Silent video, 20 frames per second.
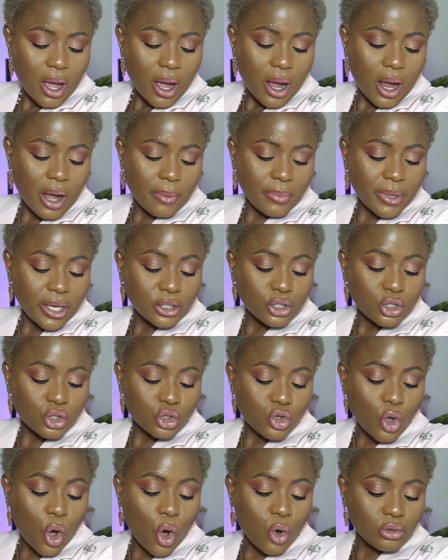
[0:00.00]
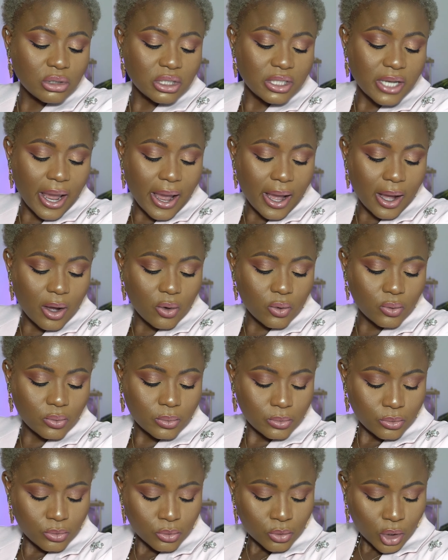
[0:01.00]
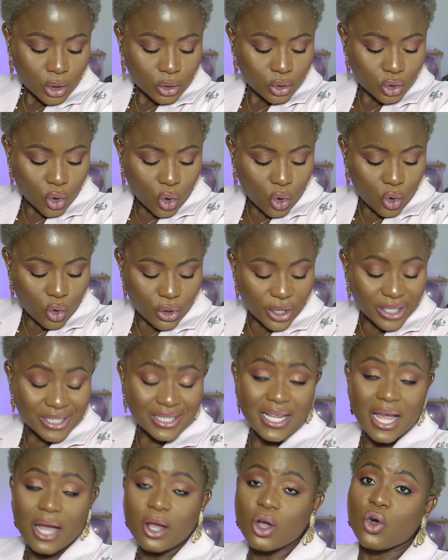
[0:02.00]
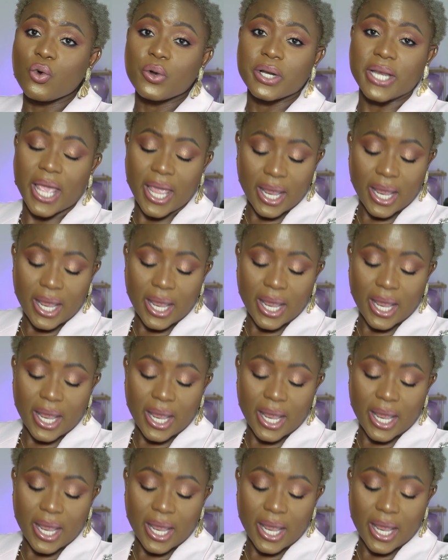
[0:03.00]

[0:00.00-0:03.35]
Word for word: Um, it's sewn down so it's not going